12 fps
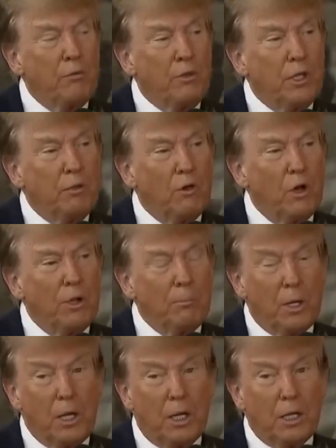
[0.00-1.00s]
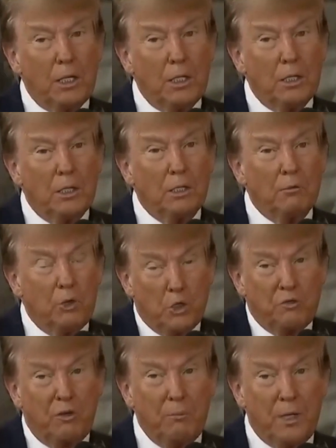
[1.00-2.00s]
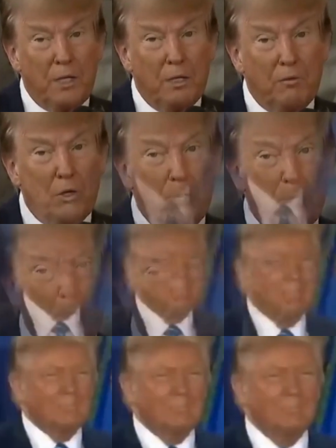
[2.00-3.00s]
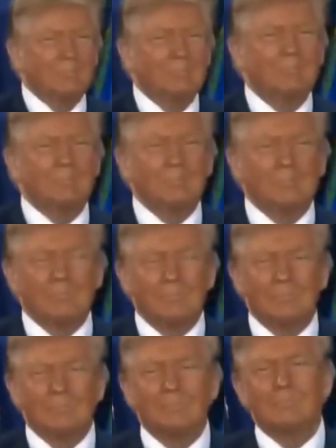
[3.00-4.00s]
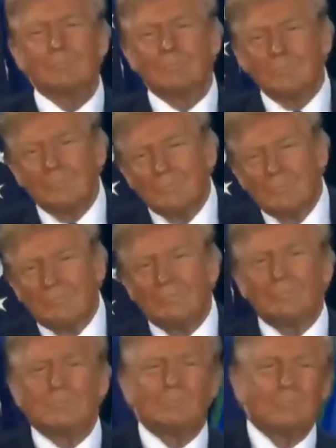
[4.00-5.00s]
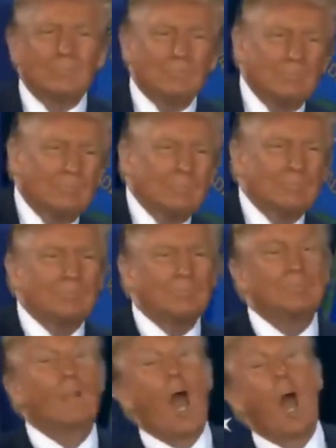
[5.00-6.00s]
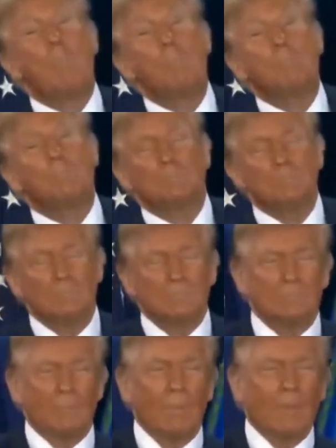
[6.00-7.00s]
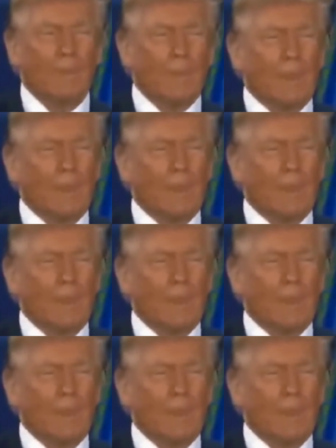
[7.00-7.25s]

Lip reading: Criminal prosecution, with its greater stigma and more severe penalties, imposes a far